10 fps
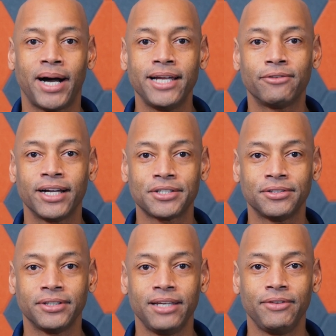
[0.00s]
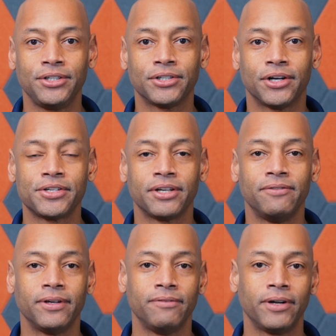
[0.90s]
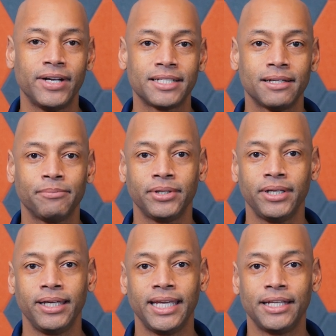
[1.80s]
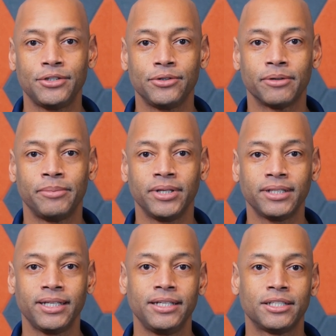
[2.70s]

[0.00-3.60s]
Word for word: Bidirectional EV charging, very simply, it's your ability